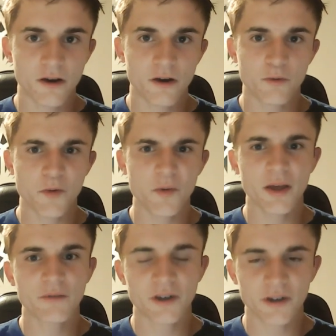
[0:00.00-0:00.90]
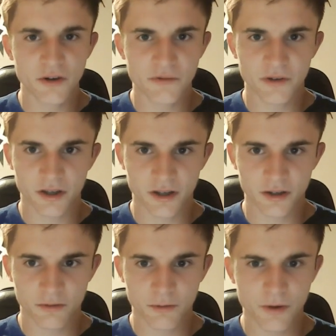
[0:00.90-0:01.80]
What would I have done over
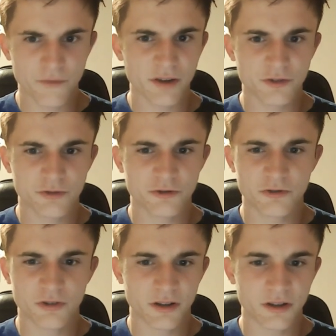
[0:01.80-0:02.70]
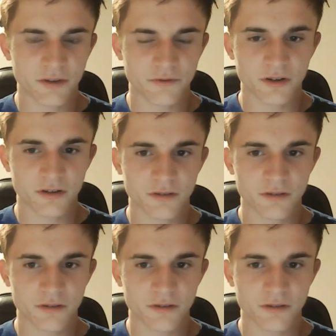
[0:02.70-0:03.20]
again? What have I done different?